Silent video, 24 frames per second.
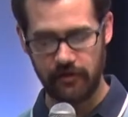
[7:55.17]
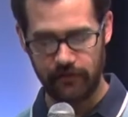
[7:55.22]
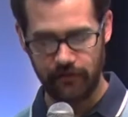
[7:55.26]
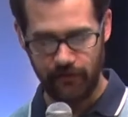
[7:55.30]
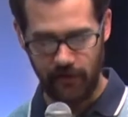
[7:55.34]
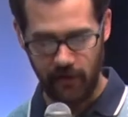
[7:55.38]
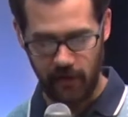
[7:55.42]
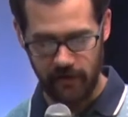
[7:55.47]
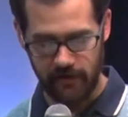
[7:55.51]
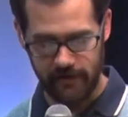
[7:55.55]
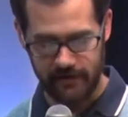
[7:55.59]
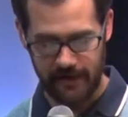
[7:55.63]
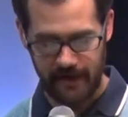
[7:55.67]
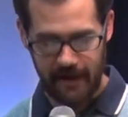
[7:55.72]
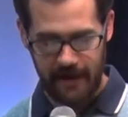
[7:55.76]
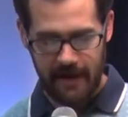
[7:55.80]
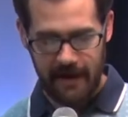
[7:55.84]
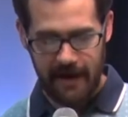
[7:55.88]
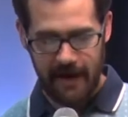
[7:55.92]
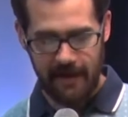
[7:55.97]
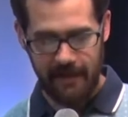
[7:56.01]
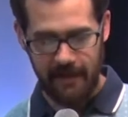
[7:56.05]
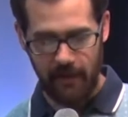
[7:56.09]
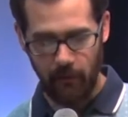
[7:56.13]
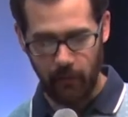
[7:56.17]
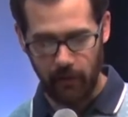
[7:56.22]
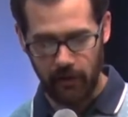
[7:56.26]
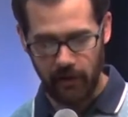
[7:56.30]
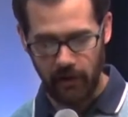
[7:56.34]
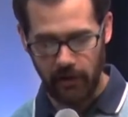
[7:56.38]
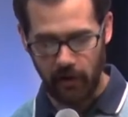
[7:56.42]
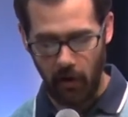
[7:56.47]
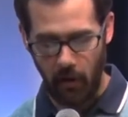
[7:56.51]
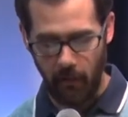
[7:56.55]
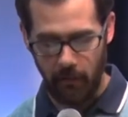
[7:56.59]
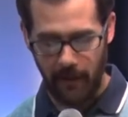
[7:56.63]
at first, and then we're
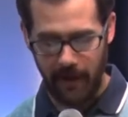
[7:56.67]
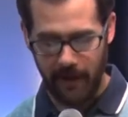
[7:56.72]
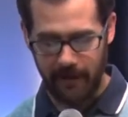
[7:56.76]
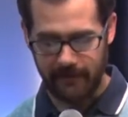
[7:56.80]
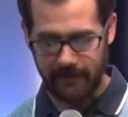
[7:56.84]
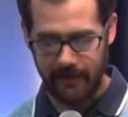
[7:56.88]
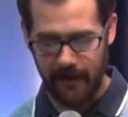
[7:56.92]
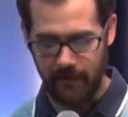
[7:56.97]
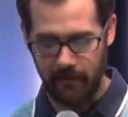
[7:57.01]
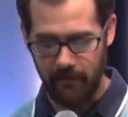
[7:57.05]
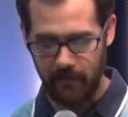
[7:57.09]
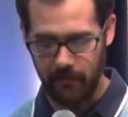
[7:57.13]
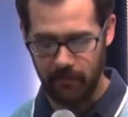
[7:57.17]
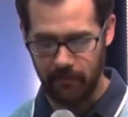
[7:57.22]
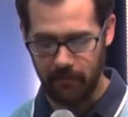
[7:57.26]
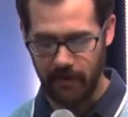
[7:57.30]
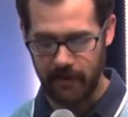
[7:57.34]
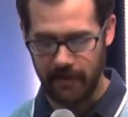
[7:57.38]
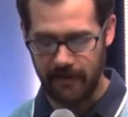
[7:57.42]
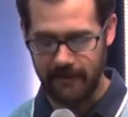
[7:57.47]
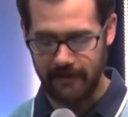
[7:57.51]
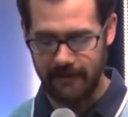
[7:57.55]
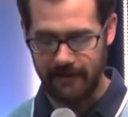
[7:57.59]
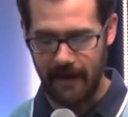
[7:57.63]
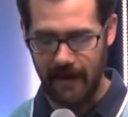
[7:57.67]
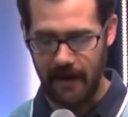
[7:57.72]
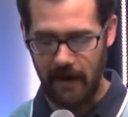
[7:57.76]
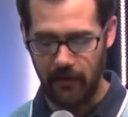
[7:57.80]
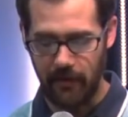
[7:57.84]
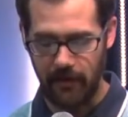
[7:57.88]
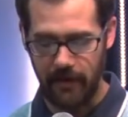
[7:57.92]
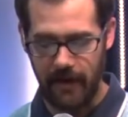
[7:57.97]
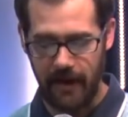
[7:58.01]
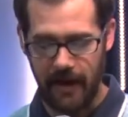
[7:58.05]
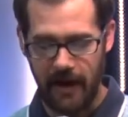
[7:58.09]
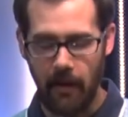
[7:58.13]
going to go back down and break it
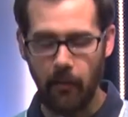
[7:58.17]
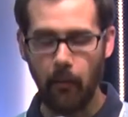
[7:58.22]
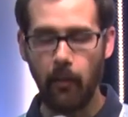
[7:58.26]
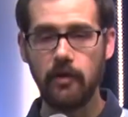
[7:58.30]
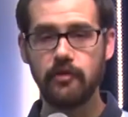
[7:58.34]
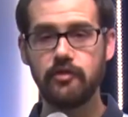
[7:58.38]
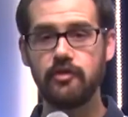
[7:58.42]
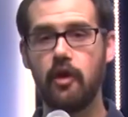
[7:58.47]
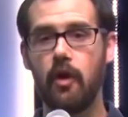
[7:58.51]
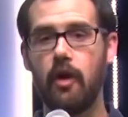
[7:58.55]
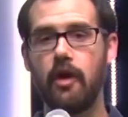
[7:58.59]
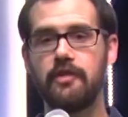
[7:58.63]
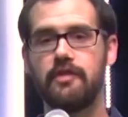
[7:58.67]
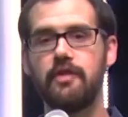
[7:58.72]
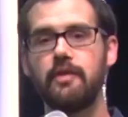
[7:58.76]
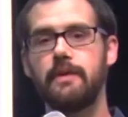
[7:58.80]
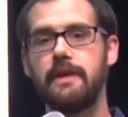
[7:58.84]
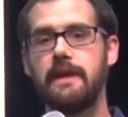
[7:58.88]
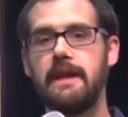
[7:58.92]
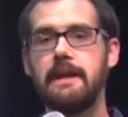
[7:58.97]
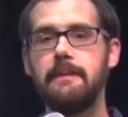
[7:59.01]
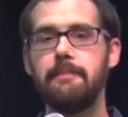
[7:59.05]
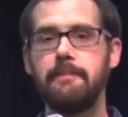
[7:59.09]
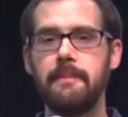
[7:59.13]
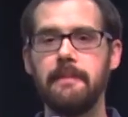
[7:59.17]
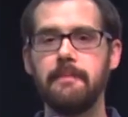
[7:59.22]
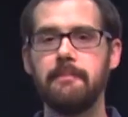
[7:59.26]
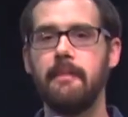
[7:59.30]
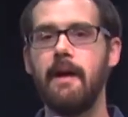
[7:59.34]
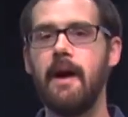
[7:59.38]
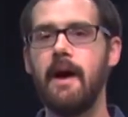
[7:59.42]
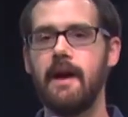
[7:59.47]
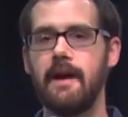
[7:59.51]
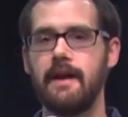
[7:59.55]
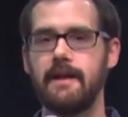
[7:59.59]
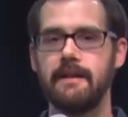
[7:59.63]
down. And I want you to also keep in
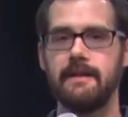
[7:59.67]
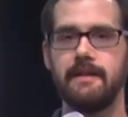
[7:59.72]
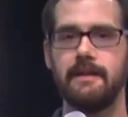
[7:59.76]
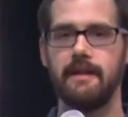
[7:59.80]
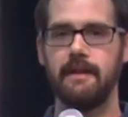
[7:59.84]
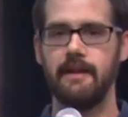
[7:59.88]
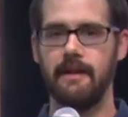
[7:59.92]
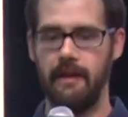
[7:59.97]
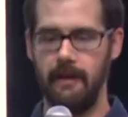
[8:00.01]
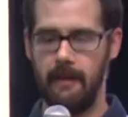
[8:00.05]
mind